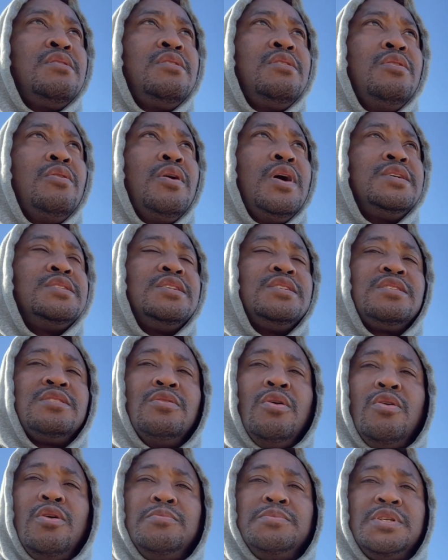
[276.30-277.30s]
I just
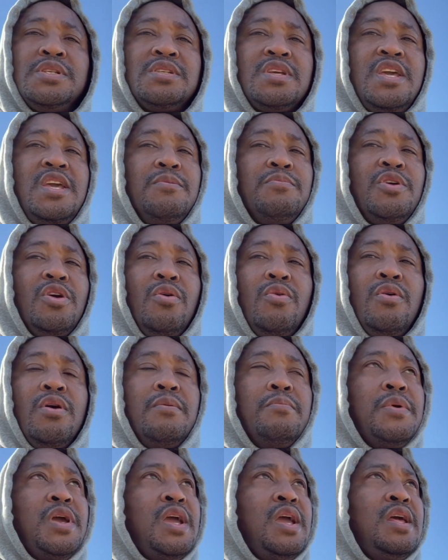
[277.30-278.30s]
saw him just keep
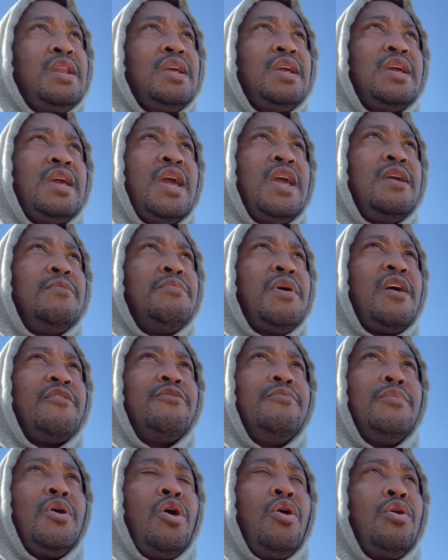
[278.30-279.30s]
going, man. He came back
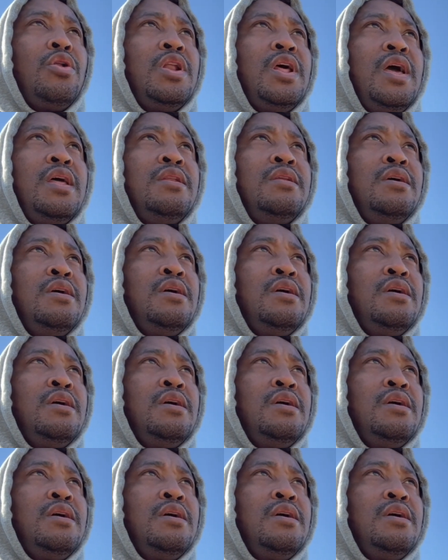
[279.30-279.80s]
from all that.